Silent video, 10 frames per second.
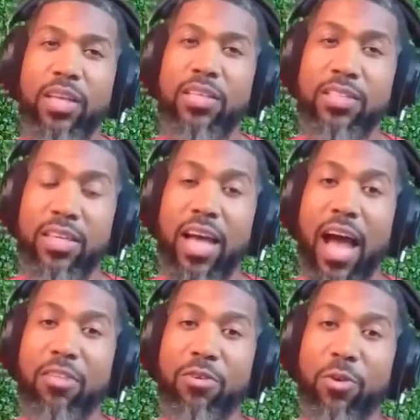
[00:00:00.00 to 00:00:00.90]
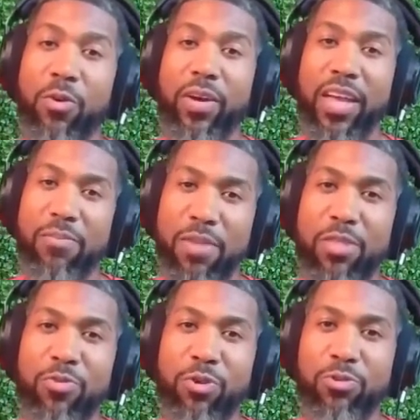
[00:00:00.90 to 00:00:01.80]
as see God's glory in
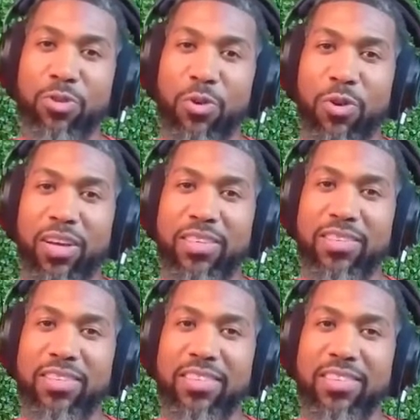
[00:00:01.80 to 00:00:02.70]
Men's Real Stories.